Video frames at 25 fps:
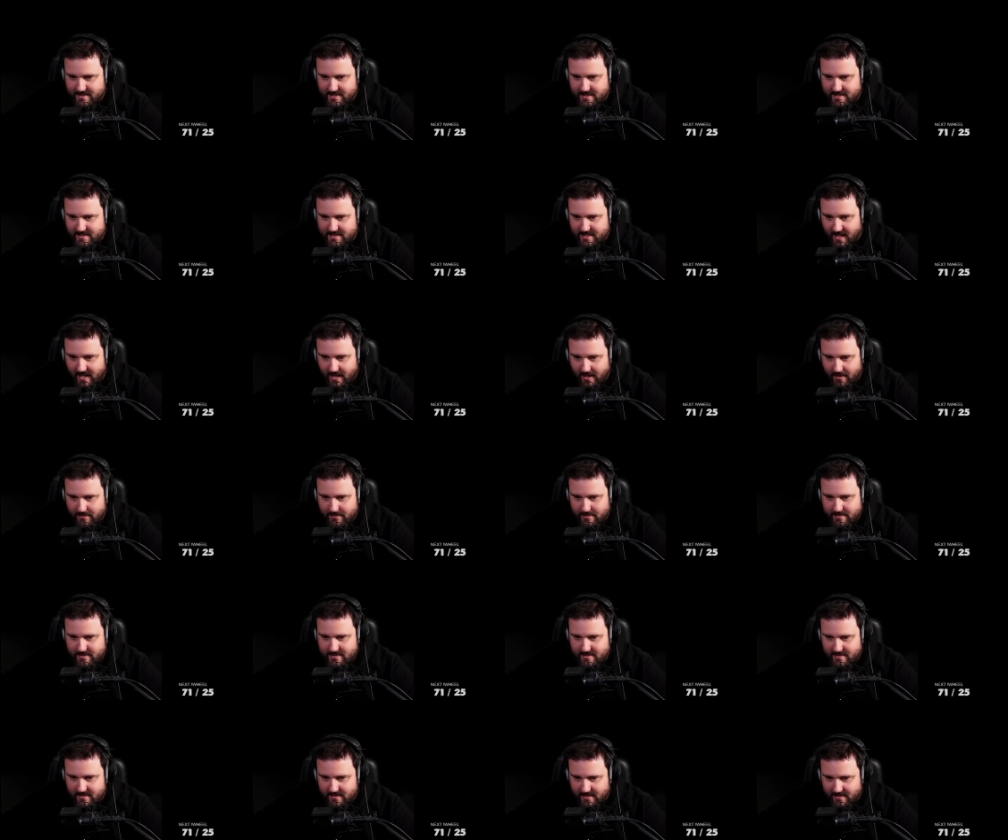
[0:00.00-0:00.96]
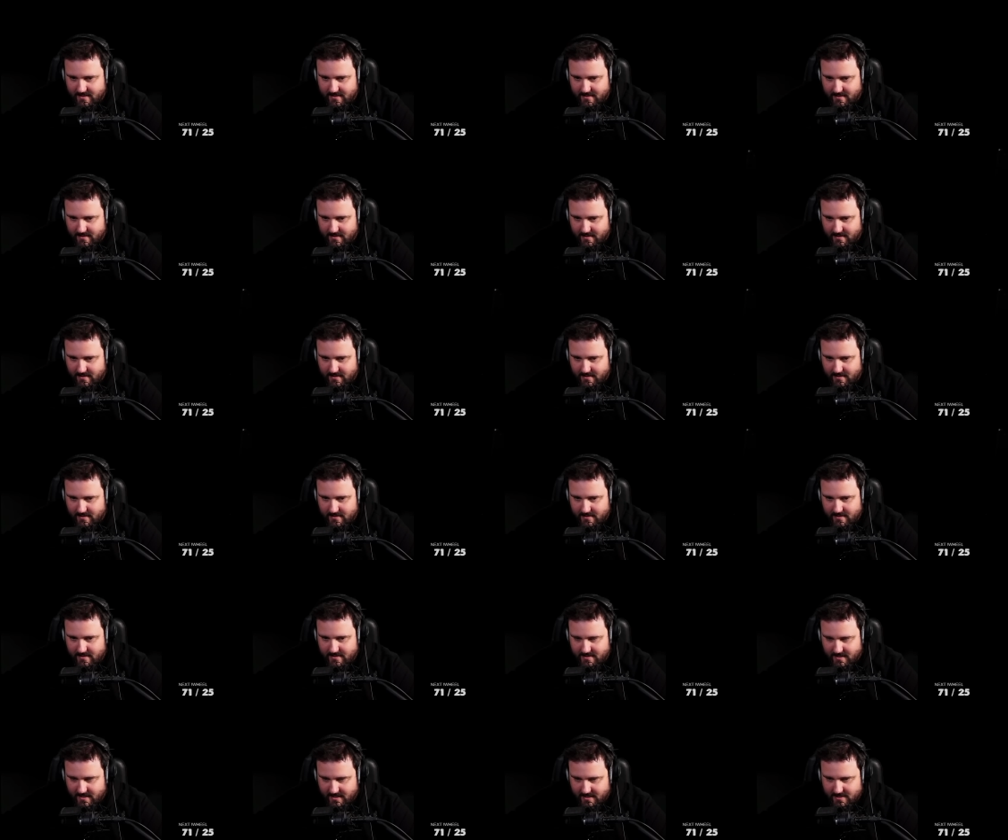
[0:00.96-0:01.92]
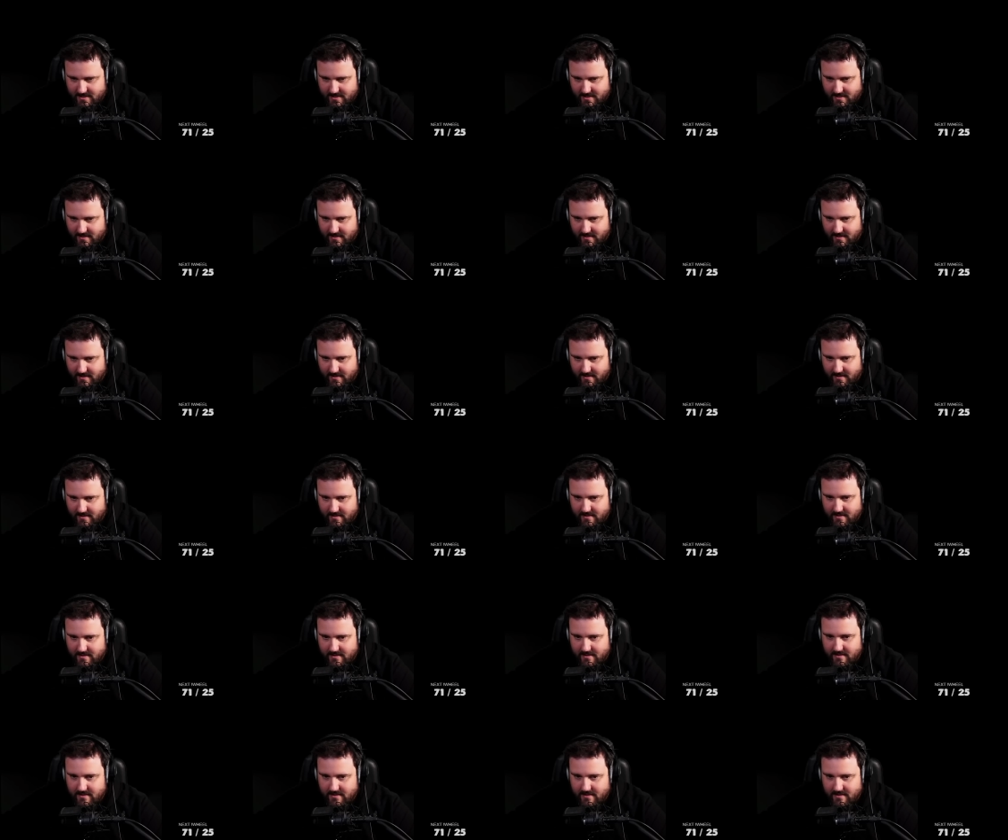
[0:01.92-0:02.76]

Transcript: sounds. It is actually